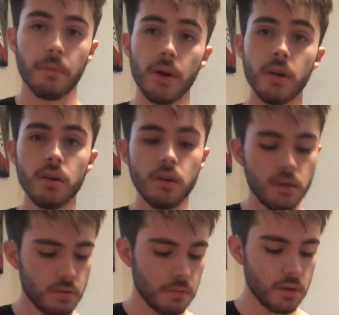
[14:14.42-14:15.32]

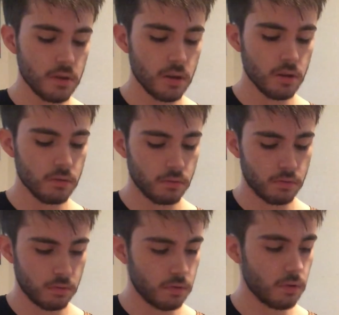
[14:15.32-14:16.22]
break me down,
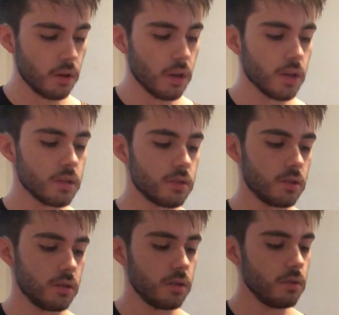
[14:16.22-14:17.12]

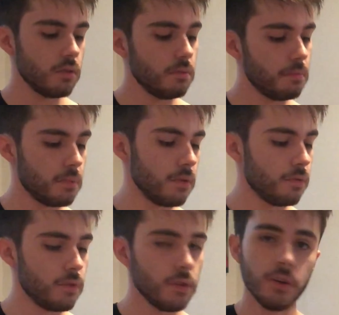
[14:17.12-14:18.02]
set me
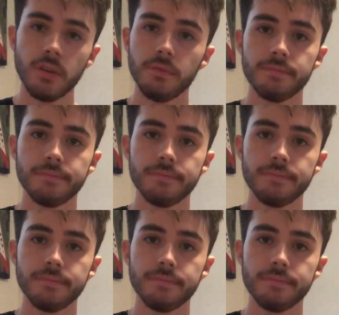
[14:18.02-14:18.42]
free.